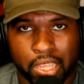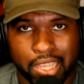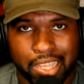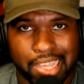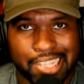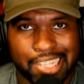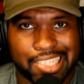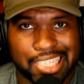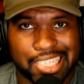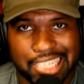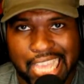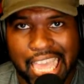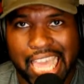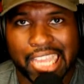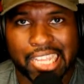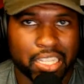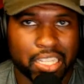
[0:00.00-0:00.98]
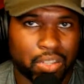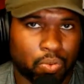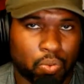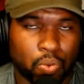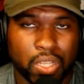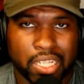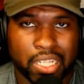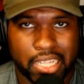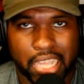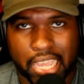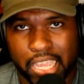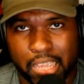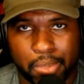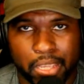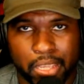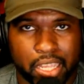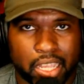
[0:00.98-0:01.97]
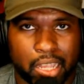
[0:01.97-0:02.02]
exactly what day it
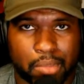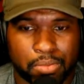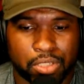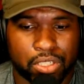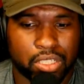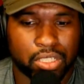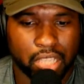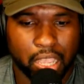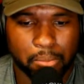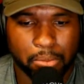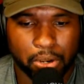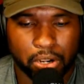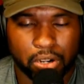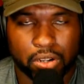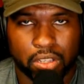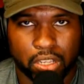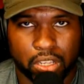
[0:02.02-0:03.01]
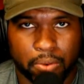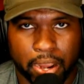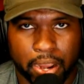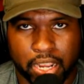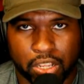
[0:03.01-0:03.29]
becomes summer, right?